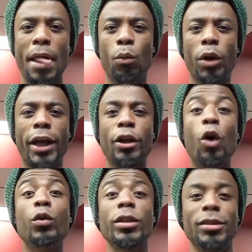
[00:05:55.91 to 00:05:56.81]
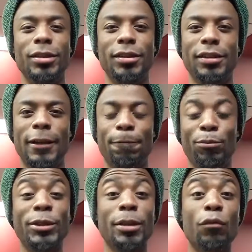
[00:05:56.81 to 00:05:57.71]
And what I notice,
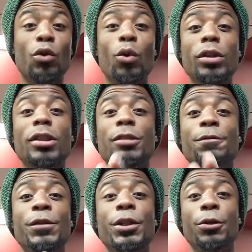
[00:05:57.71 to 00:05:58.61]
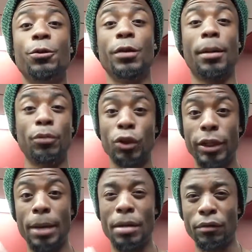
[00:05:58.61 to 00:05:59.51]
because I'm recording this video and I'm
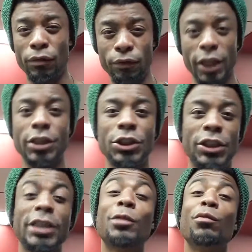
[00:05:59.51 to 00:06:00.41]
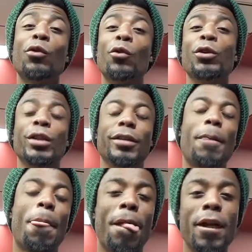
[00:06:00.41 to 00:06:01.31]
looking at my reflection as I'm recording it.
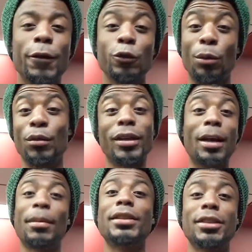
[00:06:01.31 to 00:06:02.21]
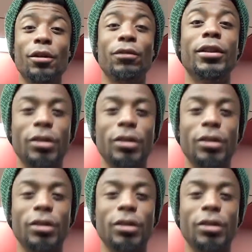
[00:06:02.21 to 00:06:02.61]
So I'm looking at myself and